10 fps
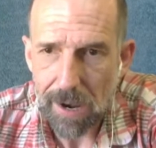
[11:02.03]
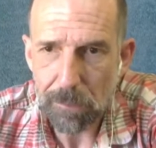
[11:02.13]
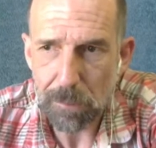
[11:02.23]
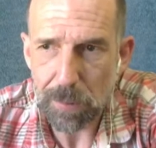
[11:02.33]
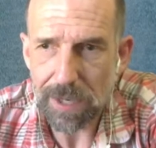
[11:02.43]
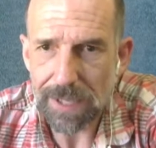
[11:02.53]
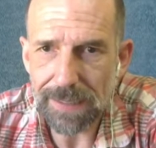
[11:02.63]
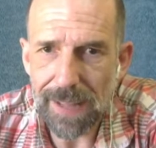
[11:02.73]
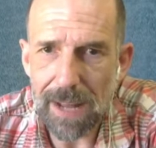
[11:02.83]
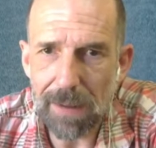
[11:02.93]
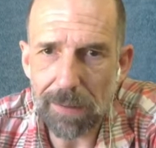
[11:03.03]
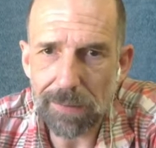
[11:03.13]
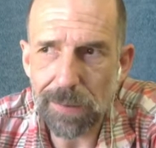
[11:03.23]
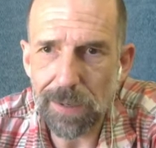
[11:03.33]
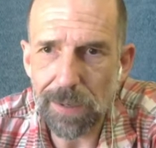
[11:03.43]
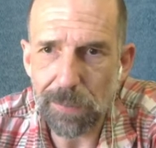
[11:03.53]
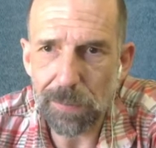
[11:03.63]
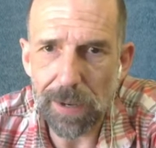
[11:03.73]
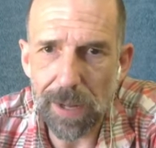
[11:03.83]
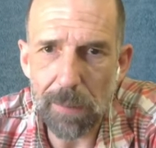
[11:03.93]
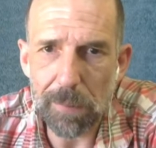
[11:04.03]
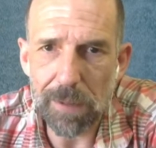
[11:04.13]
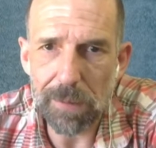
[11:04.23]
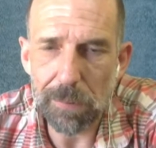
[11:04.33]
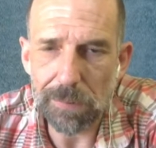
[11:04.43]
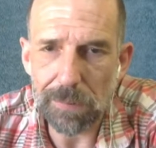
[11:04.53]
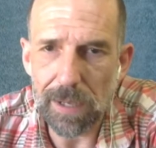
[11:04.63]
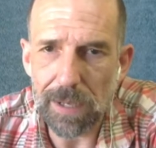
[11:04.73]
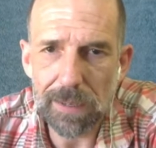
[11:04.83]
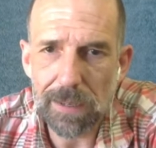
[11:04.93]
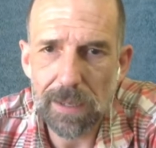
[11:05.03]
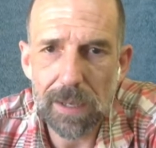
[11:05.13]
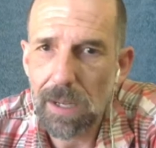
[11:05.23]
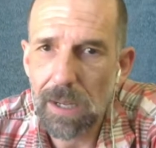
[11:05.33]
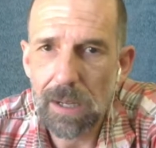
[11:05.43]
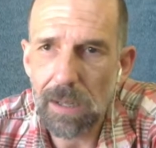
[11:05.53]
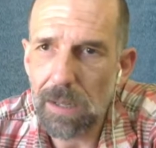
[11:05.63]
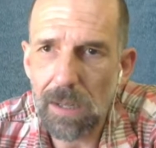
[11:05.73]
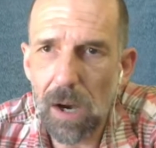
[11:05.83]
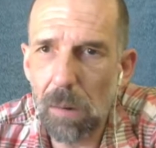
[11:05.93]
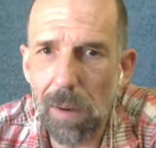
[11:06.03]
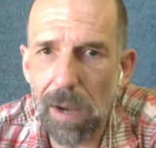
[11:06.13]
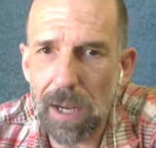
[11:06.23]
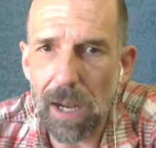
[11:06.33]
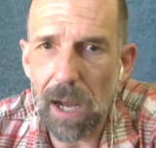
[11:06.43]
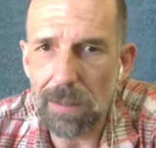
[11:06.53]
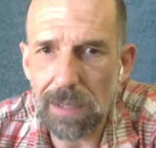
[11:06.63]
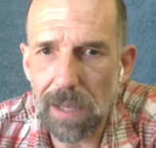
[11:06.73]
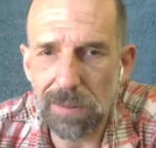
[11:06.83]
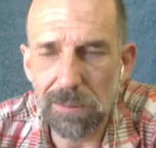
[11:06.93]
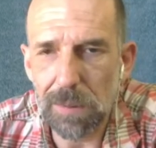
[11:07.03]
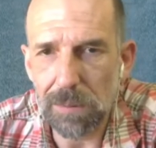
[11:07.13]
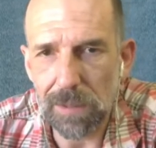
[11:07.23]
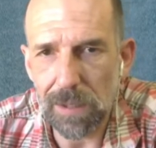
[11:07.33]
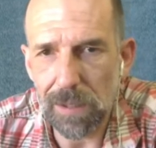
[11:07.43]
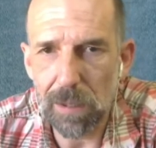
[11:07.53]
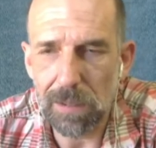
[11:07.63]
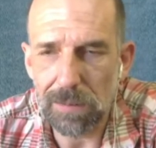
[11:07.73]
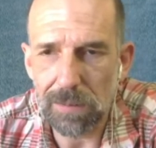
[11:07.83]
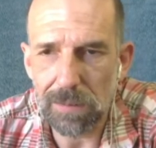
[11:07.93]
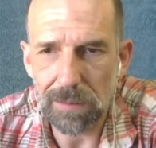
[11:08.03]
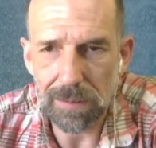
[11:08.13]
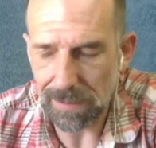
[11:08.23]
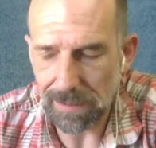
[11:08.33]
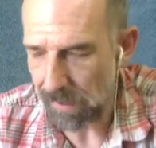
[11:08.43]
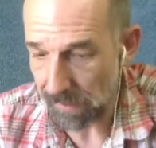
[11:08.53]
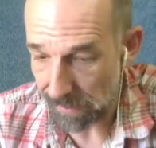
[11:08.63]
predicted that about 2 years before it happened. Was like, oh my God, this housing bubble is going to burst. It's, you know,